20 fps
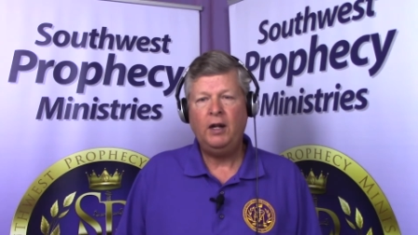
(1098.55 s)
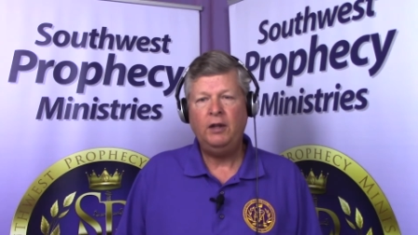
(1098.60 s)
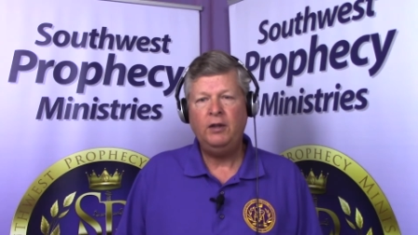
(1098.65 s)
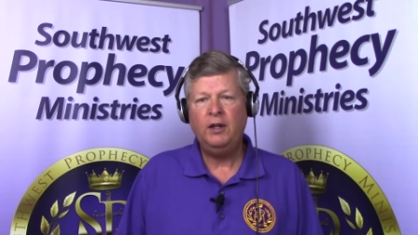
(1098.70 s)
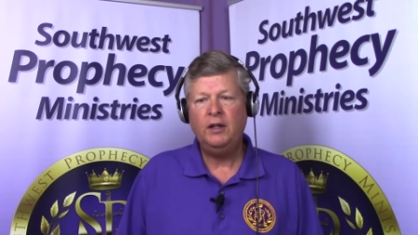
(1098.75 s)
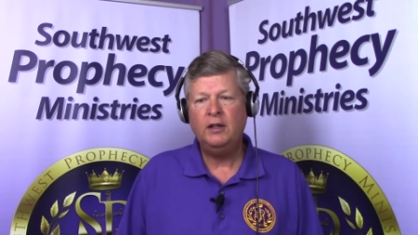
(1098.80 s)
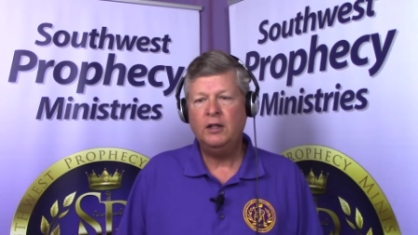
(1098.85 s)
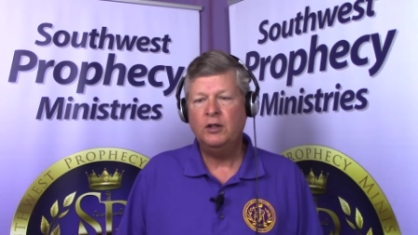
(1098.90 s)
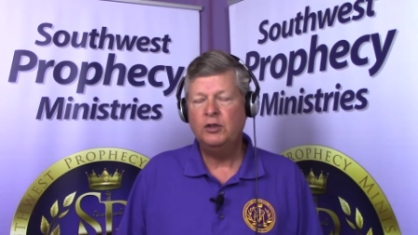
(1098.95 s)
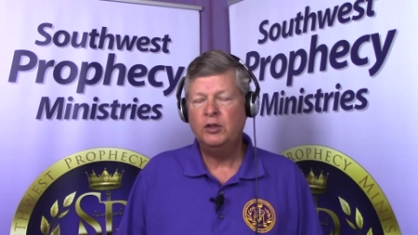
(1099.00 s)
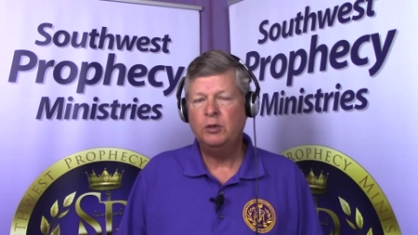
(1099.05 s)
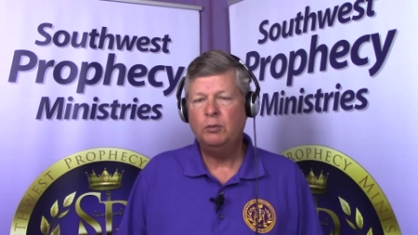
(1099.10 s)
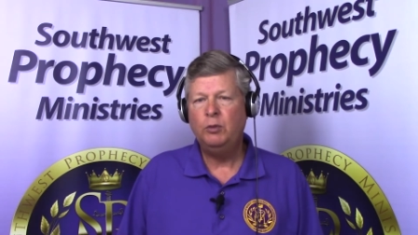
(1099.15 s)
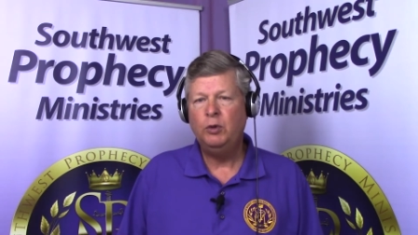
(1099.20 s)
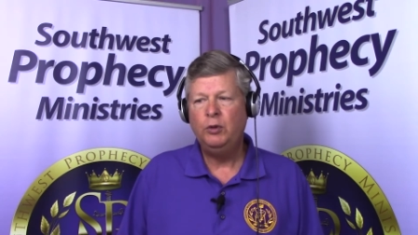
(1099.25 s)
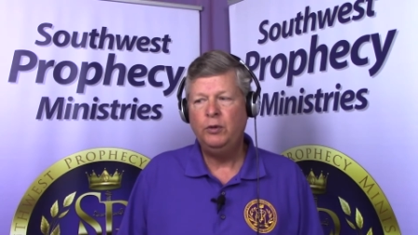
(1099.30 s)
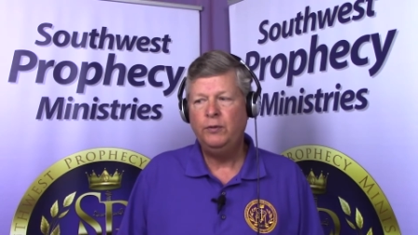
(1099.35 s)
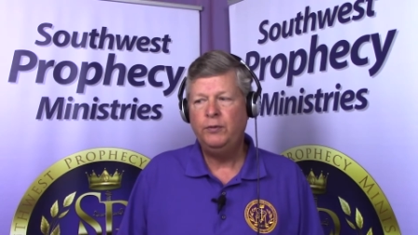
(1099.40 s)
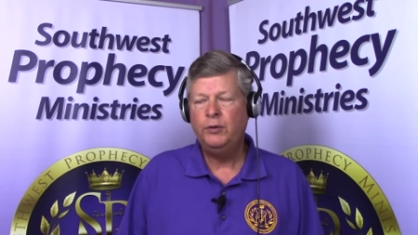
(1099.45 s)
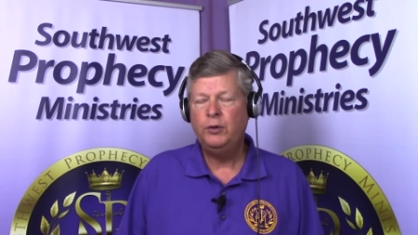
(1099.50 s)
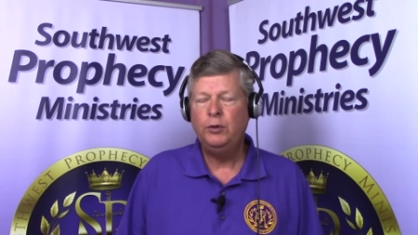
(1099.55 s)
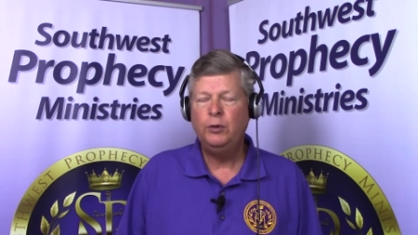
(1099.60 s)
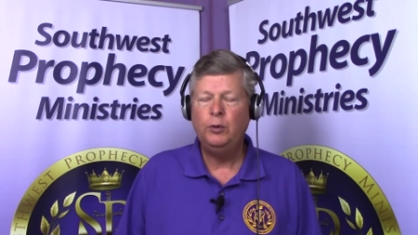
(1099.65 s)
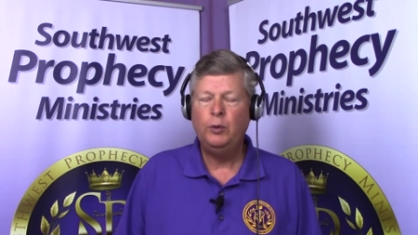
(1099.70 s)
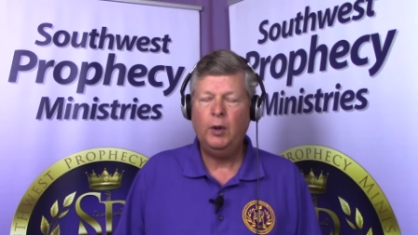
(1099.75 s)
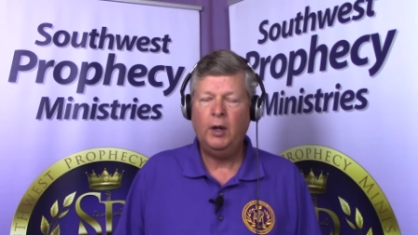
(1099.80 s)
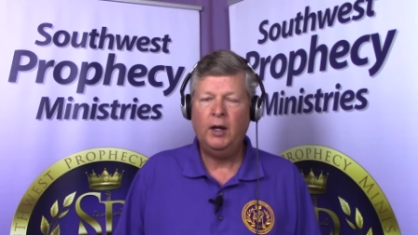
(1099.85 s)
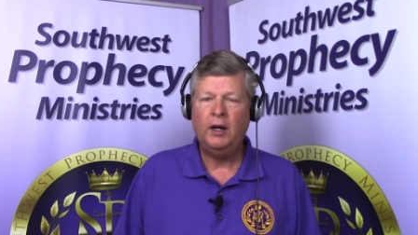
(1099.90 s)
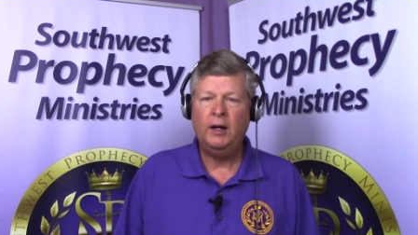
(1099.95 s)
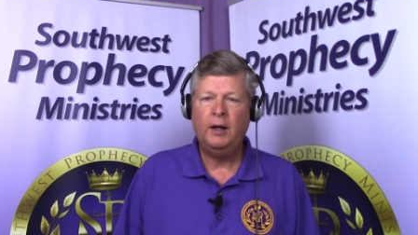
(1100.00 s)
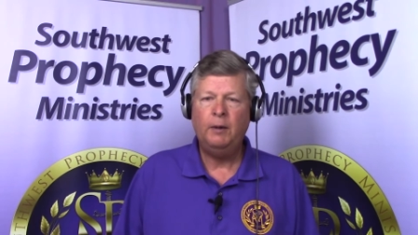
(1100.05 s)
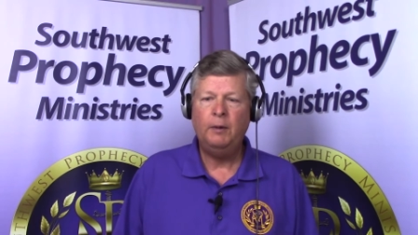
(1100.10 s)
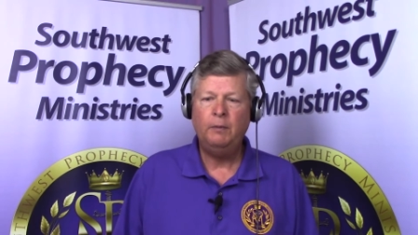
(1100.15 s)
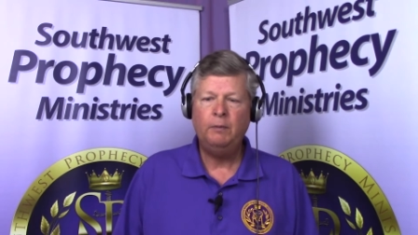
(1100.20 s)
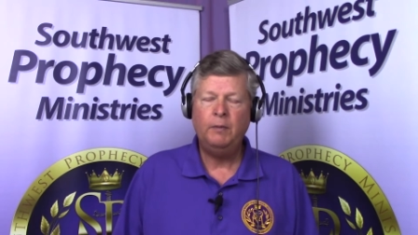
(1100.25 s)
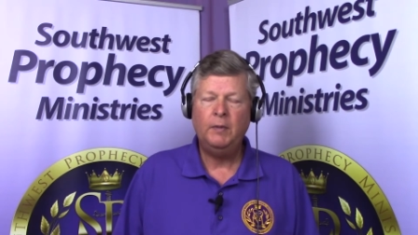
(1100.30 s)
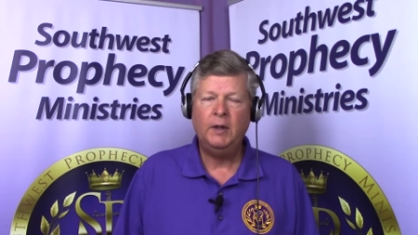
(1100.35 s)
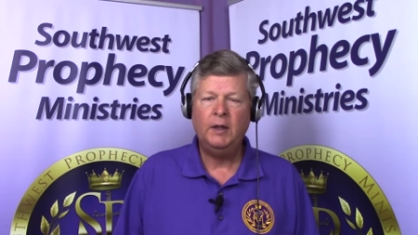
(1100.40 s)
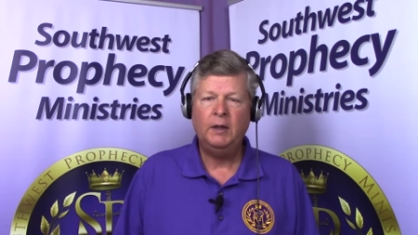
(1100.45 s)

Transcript: I think there's a move to